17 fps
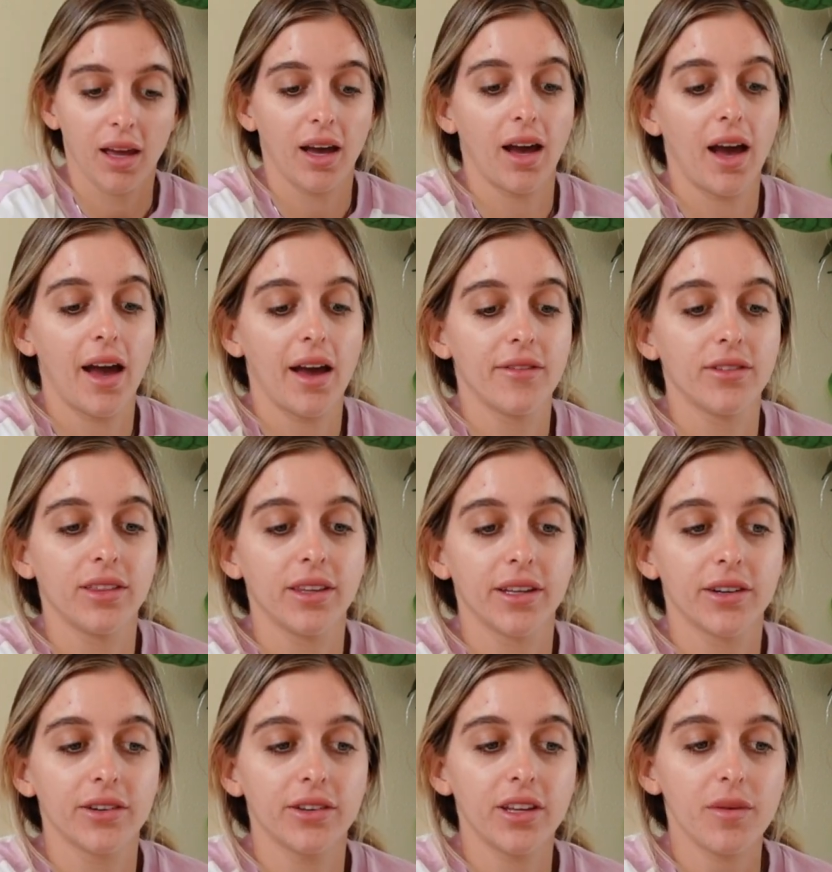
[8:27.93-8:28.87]
I've
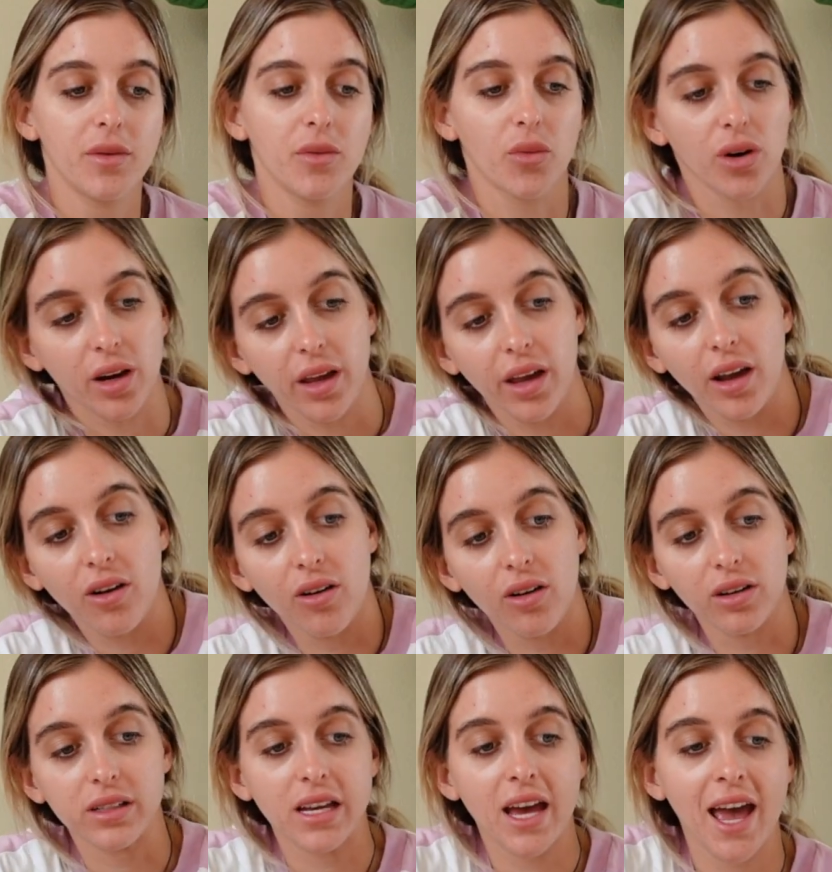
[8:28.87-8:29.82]
literally been working
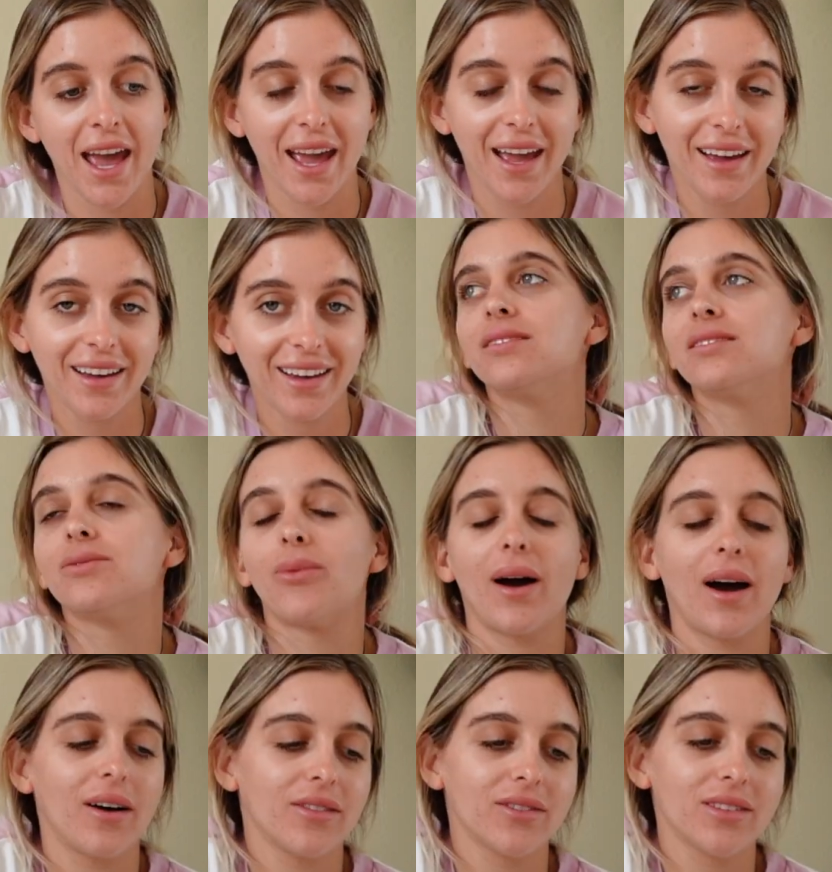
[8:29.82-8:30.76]
all day.
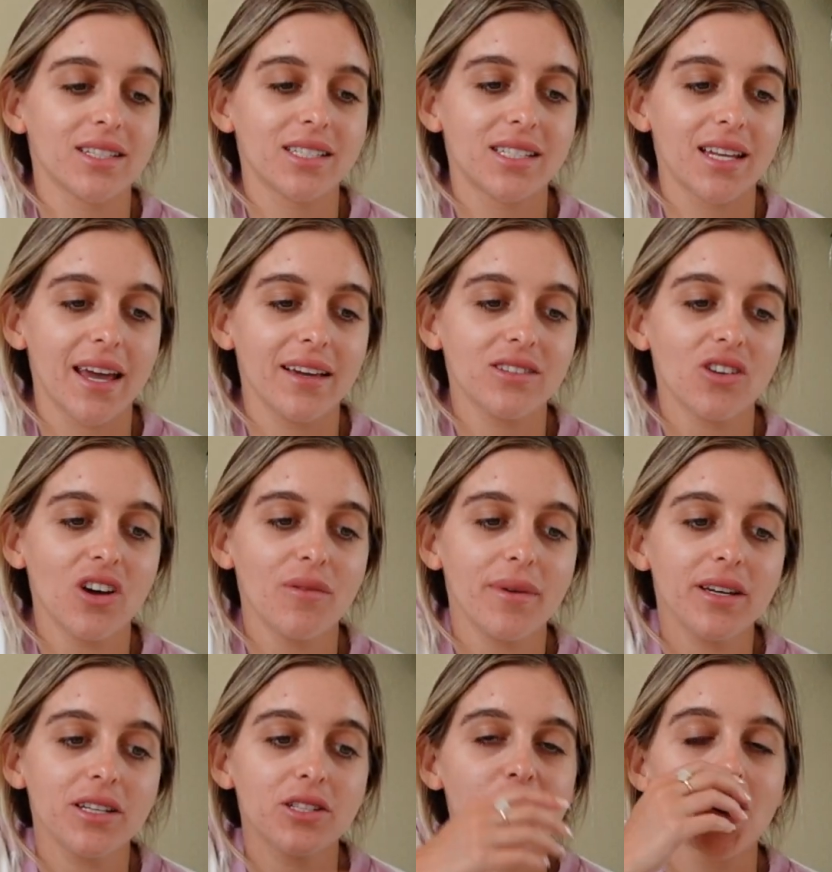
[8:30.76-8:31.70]
Wow, this day has gone
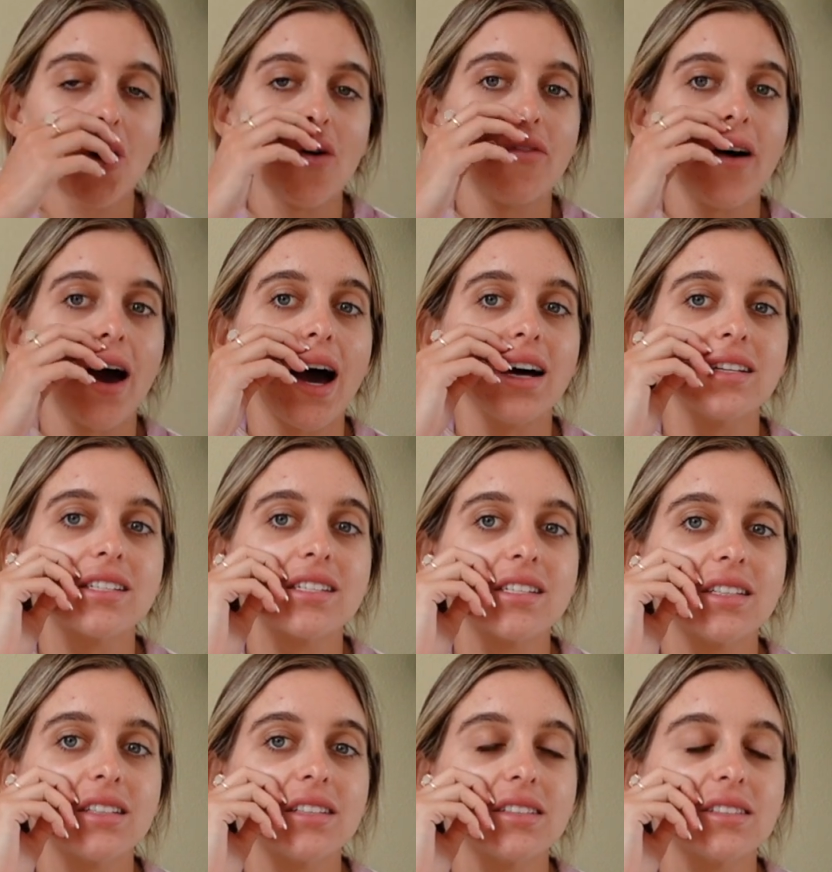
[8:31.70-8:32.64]
by so
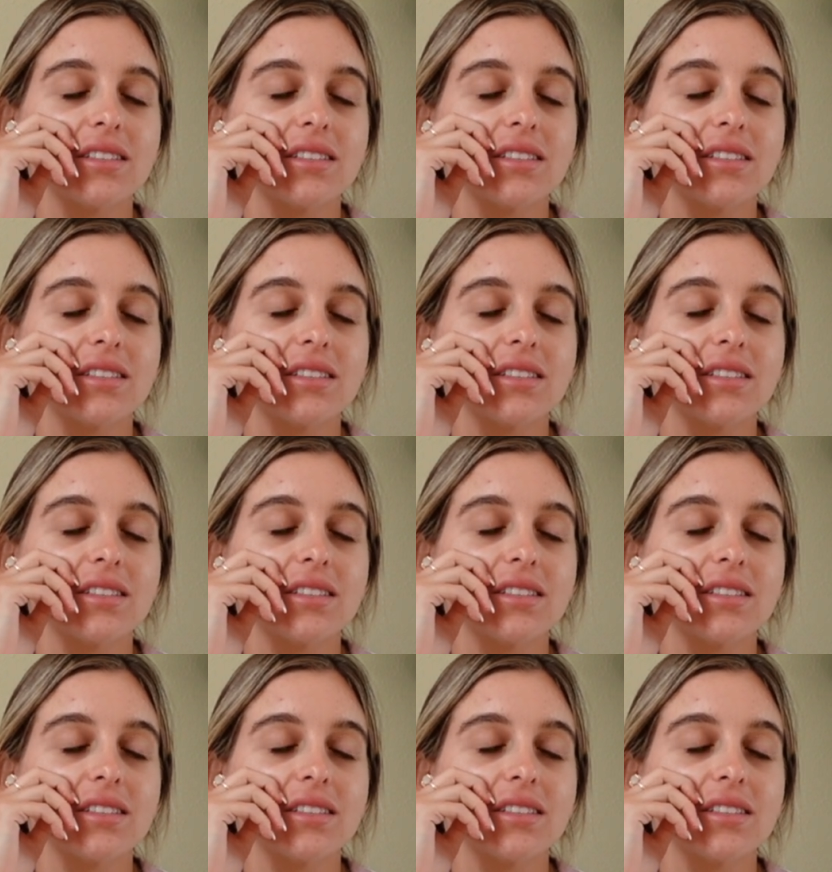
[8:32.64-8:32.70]
fast.